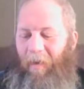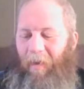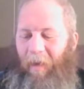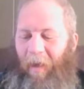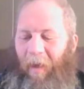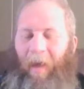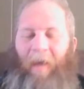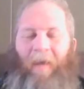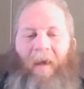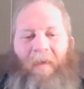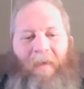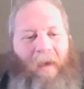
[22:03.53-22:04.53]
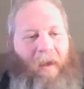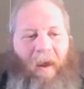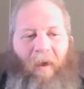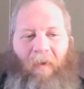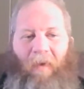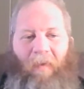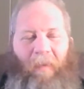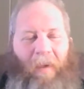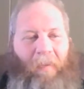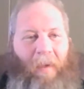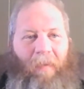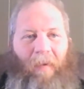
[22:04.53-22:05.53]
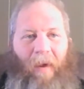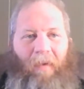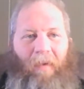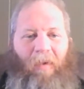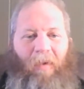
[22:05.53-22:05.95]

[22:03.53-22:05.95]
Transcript: And yes, I know there'll be people out there.